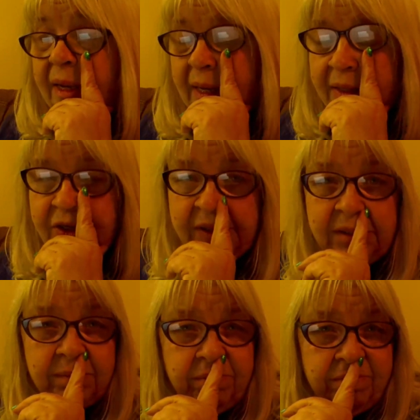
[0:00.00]
it just
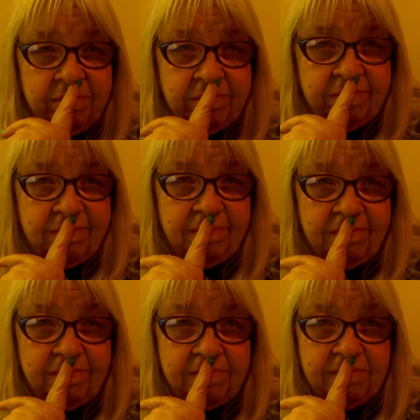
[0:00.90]

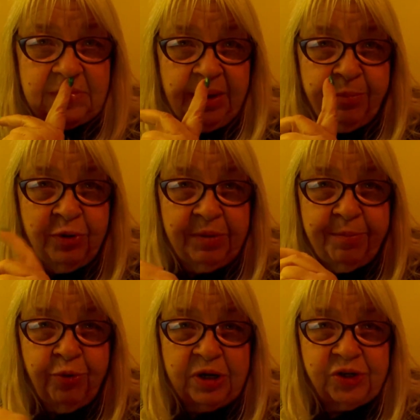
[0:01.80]
it put
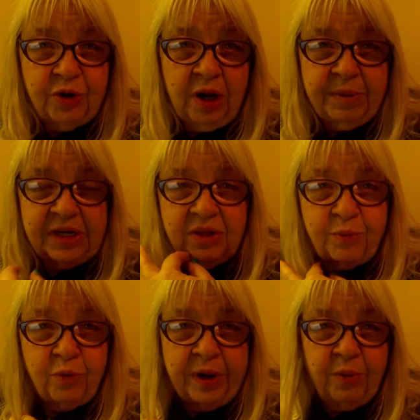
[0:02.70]
pressure on me to the
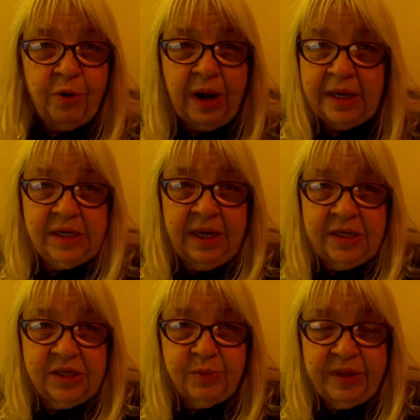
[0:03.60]
point where I, it
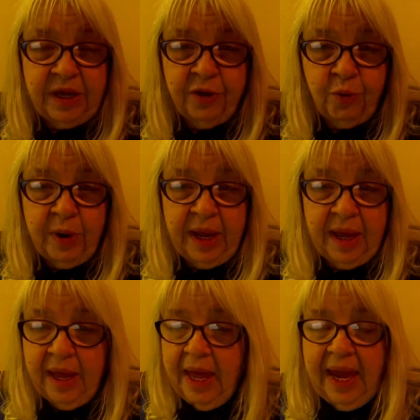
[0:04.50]
just went the other way.
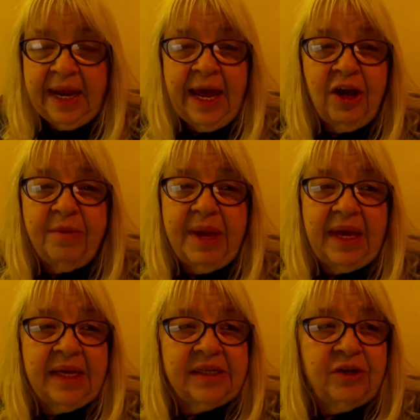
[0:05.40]
And I could make
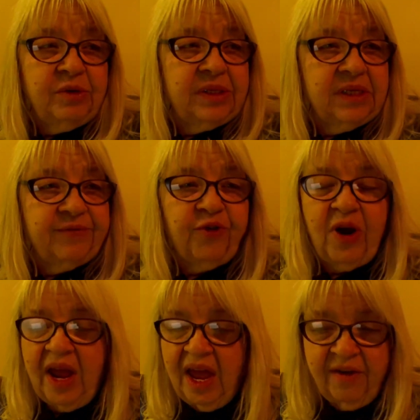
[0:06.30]
excuses for
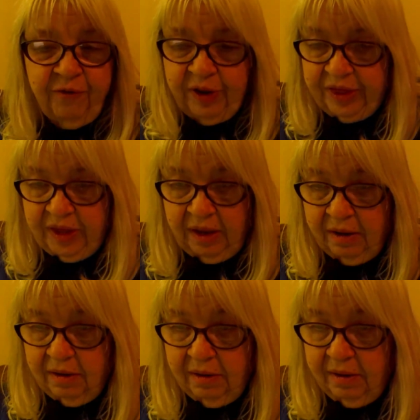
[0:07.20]
everything.
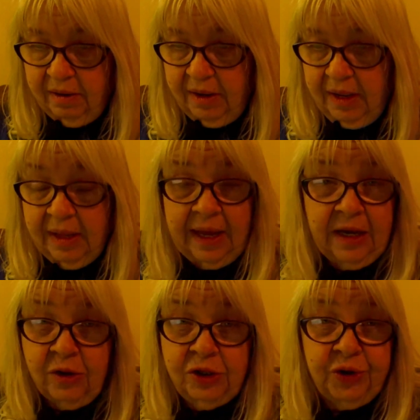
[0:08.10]
And like I
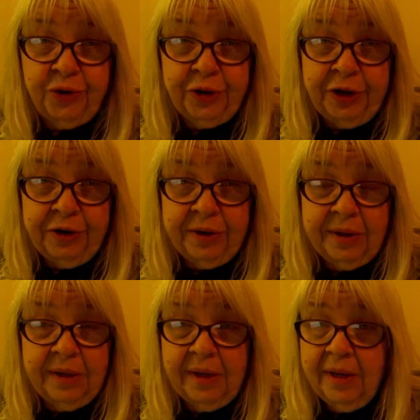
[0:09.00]
told you earlier,
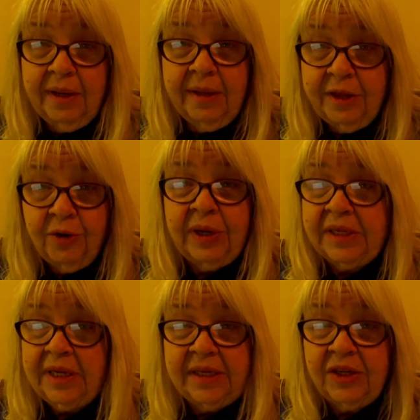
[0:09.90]
there is
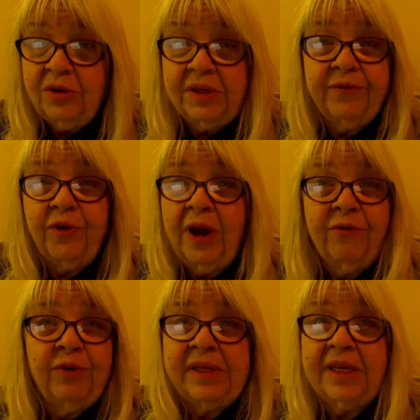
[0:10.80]
an excuse for
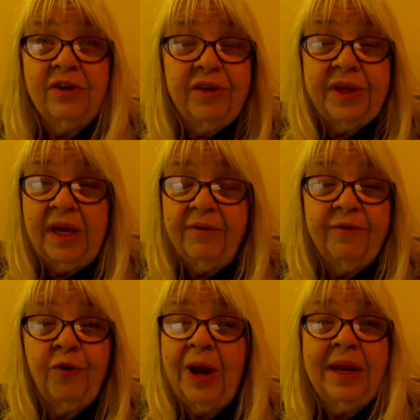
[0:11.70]
every single thing,
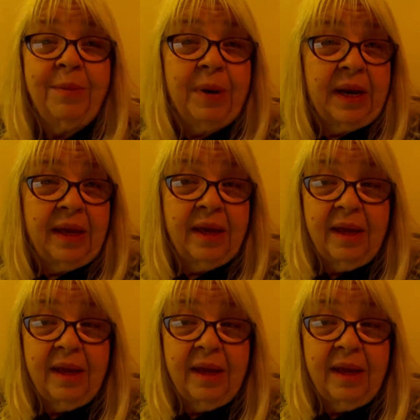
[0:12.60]
for anybody.